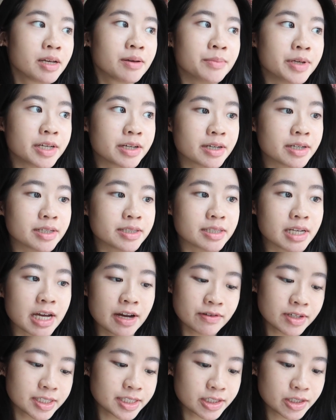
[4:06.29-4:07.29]
because
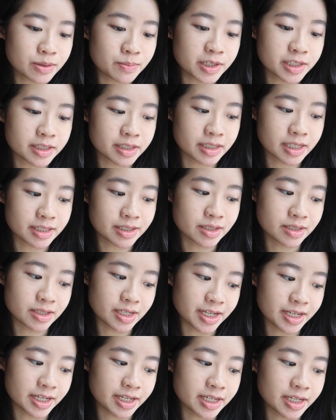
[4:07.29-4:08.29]
every single person has to
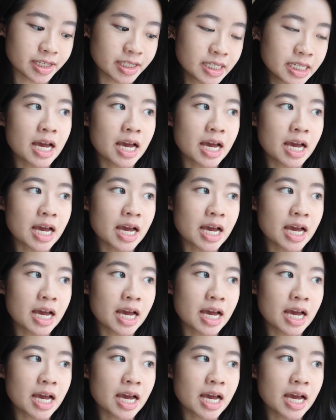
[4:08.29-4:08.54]
take it.